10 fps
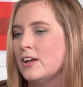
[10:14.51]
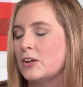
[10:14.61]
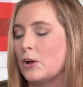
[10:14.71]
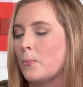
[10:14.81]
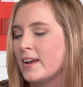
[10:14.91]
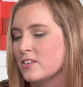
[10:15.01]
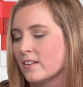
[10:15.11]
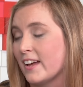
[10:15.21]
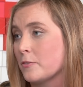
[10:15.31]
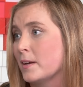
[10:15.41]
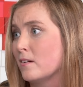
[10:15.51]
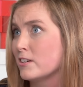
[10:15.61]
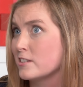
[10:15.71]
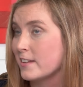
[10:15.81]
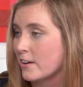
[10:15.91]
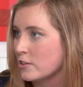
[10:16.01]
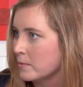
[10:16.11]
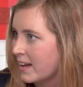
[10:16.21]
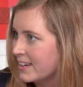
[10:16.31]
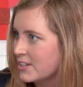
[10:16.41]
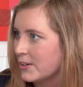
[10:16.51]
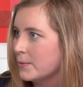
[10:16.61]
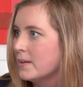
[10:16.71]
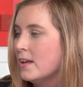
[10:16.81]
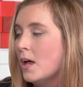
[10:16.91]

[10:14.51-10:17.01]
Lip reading: wait to the last minute, which is actually what I do.